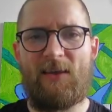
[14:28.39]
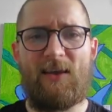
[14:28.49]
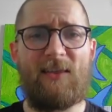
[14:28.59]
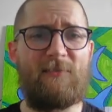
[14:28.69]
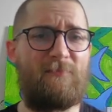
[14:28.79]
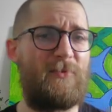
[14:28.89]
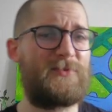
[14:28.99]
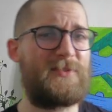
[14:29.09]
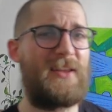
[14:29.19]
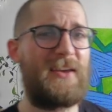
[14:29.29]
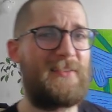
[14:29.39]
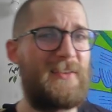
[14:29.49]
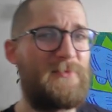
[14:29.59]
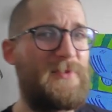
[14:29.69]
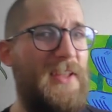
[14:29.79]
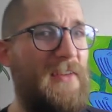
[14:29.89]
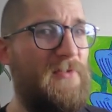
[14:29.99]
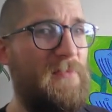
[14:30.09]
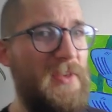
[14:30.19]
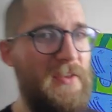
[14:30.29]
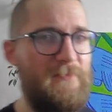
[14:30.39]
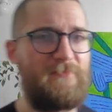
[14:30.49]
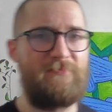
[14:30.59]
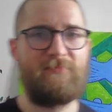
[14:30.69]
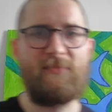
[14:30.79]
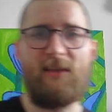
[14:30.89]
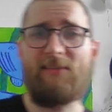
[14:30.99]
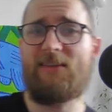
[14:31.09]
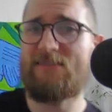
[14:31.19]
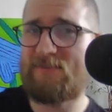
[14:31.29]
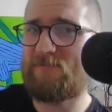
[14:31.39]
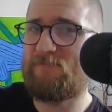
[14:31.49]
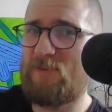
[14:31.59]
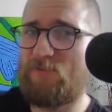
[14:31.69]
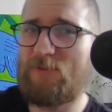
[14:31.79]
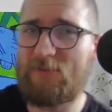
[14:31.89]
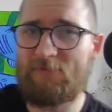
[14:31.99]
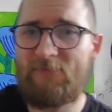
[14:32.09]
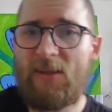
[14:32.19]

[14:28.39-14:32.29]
And most likely it will never be, unless it will.